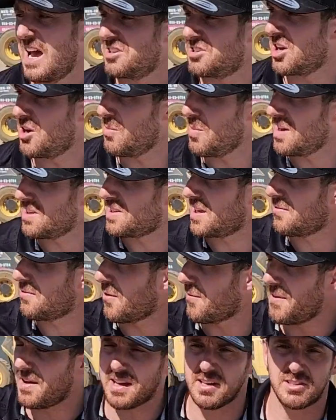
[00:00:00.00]
Okay, so once
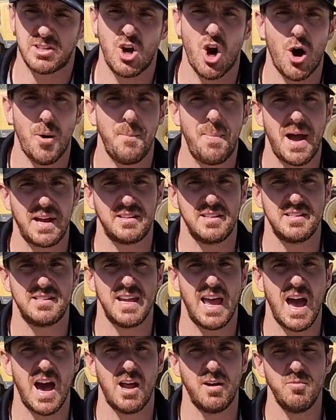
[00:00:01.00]
everything is compacted
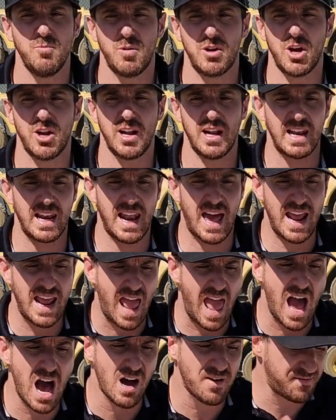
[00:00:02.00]
down, we're going to lay
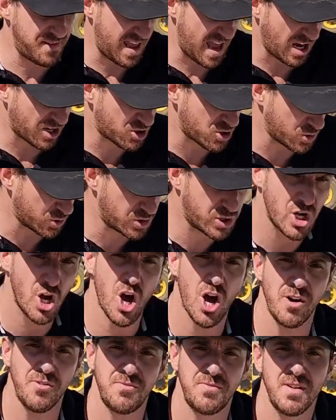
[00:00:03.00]
out the actual
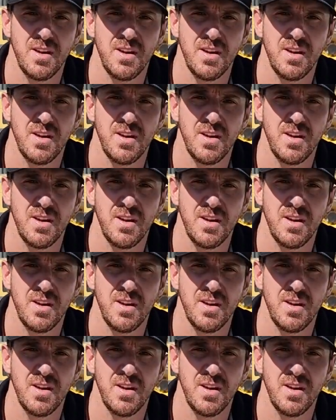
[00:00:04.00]
turf.